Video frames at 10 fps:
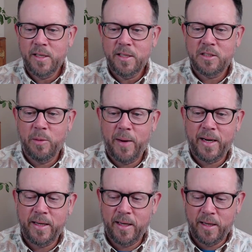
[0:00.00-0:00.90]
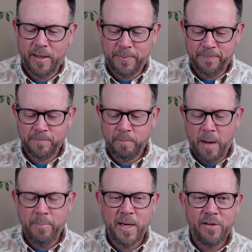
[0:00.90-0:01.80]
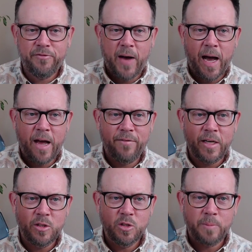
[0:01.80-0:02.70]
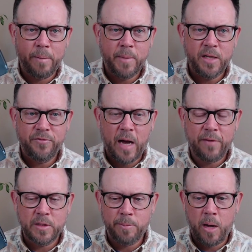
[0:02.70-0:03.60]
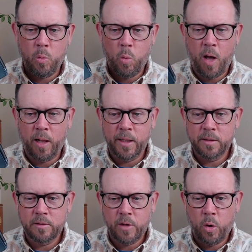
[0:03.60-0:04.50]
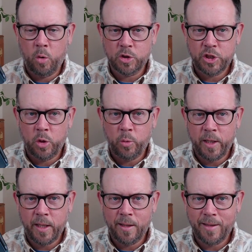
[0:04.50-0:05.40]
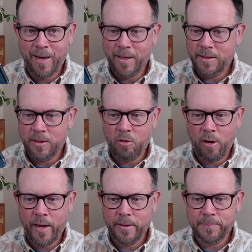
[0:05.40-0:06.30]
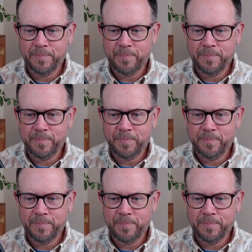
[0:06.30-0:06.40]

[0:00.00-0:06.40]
So my uh my mini five, I used my mini five as my wallet the whole show weekend and it did great.